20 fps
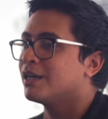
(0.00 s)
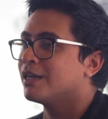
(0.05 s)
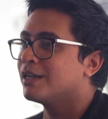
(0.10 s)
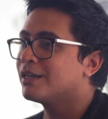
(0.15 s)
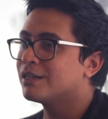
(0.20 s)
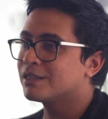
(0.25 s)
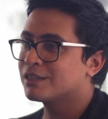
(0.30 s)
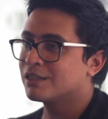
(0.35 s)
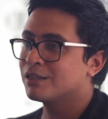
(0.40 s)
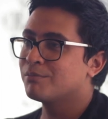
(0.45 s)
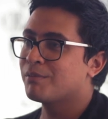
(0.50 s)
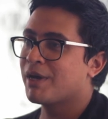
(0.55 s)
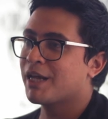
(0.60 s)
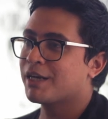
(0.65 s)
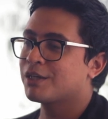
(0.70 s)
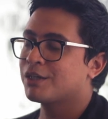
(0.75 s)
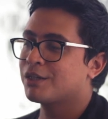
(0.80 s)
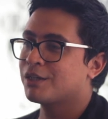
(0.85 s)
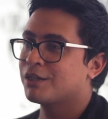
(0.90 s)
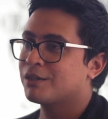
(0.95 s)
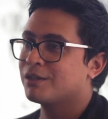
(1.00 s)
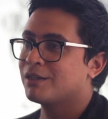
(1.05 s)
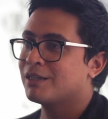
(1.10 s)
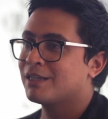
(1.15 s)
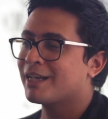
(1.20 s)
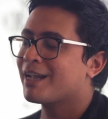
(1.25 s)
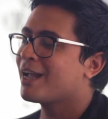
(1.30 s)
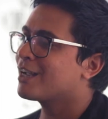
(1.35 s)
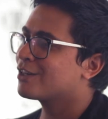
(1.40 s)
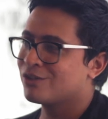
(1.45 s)
It doesn't matter,
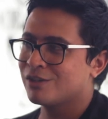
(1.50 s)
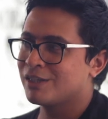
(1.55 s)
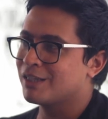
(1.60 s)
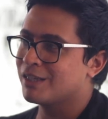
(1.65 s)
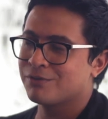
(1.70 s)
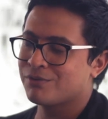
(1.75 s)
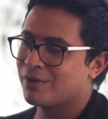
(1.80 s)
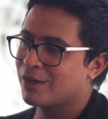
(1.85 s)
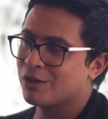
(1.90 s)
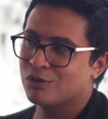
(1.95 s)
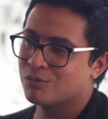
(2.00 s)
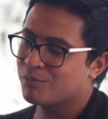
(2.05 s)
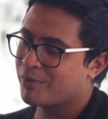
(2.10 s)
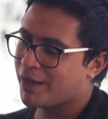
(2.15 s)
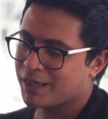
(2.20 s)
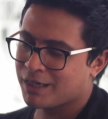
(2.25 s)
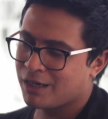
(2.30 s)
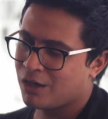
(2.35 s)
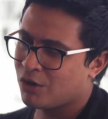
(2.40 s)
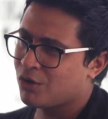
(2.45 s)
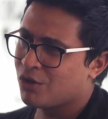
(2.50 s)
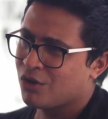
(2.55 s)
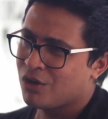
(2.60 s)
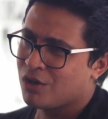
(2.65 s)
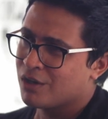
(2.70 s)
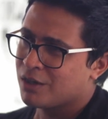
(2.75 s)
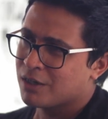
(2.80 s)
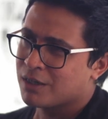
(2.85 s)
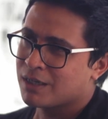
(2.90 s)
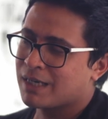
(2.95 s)
like actually if I look back now,
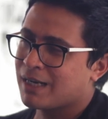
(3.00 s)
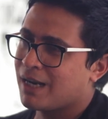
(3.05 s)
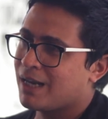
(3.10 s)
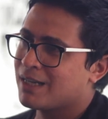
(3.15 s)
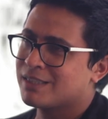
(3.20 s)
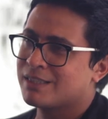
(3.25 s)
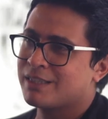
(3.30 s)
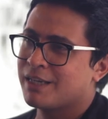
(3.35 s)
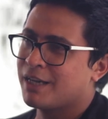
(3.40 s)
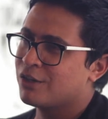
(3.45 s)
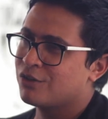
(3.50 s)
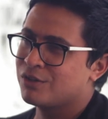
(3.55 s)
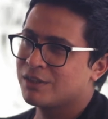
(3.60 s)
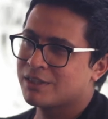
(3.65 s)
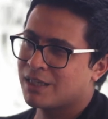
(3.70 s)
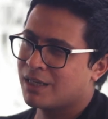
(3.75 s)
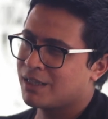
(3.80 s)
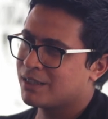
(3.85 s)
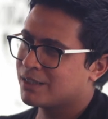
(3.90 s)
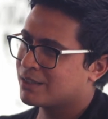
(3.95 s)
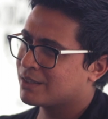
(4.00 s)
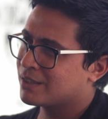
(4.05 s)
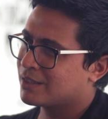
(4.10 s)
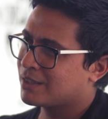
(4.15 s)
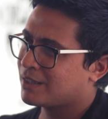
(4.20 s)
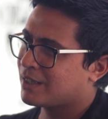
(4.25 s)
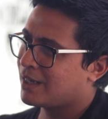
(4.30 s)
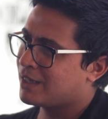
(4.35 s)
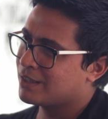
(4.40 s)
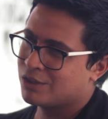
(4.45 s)
class 10 results,
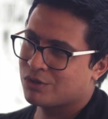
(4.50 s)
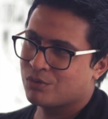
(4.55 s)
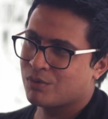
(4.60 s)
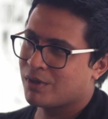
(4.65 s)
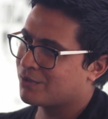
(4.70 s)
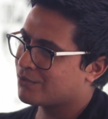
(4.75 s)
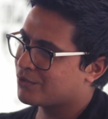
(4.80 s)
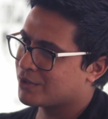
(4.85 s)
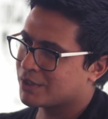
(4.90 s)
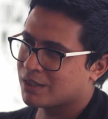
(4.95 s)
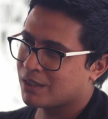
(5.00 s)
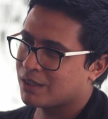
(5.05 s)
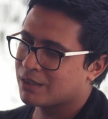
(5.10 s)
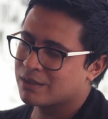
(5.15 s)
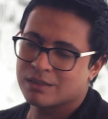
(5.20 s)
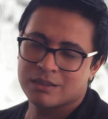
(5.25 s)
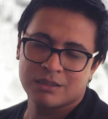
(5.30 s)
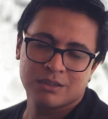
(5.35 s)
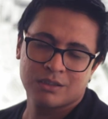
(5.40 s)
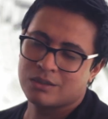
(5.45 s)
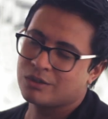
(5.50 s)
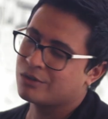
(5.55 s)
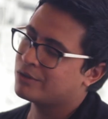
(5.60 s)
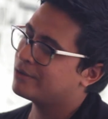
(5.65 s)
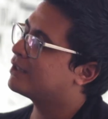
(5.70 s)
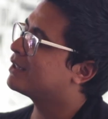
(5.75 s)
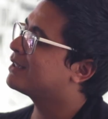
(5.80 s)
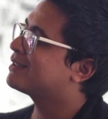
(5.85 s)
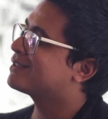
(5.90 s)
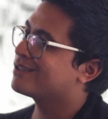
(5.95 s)
class 12 results,
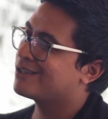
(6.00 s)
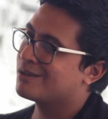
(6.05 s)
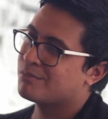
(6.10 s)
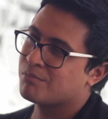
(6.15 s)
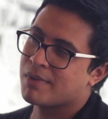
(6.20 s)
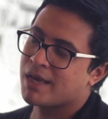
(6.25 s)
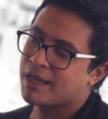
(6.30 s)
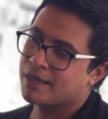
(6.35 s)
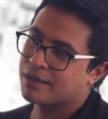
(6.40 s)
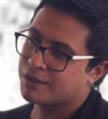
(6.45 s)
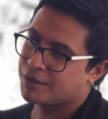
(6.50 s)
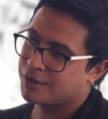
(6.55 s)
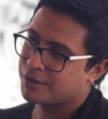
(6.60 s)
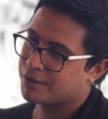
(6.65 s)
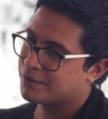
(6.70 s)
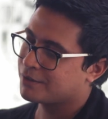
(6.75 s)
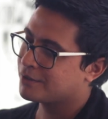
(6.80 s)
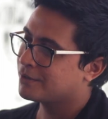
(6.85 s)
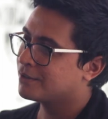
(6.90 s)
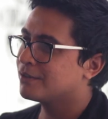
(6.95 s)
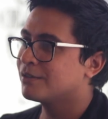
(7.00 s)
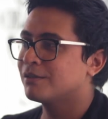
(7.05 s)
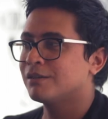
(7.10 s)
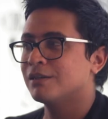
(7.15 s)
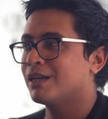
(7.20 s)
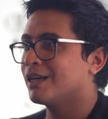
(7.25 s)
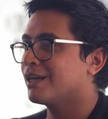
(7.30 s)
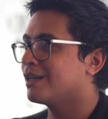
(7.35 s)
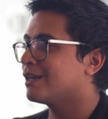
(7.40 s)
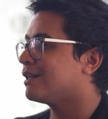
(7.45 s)
doesn't matter.
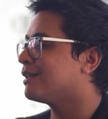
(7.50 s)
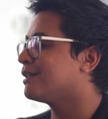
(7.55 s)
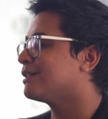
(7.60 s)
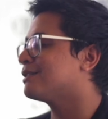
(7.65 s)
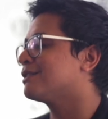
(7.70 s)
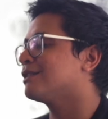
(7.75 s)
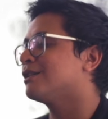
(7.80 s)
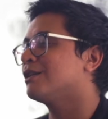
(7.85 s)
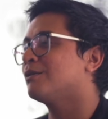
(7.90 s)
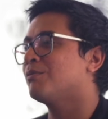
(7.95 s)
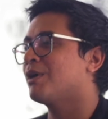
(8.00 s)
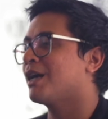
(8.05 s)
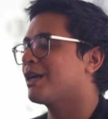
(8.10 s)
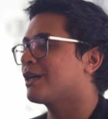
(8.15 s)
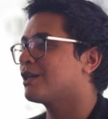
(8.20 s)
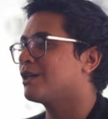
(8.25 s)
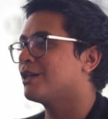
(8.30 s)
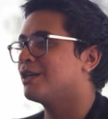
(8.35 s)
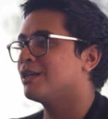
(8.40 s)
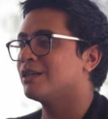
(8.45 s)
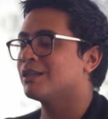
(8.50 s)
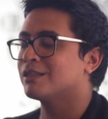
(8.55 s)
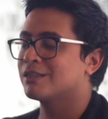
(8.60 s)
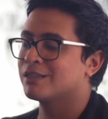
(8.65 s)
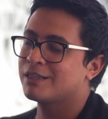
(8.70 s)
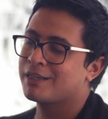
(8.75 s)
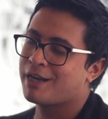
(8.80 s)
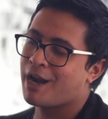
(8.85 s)
Like, it doesn't matter, it doesn't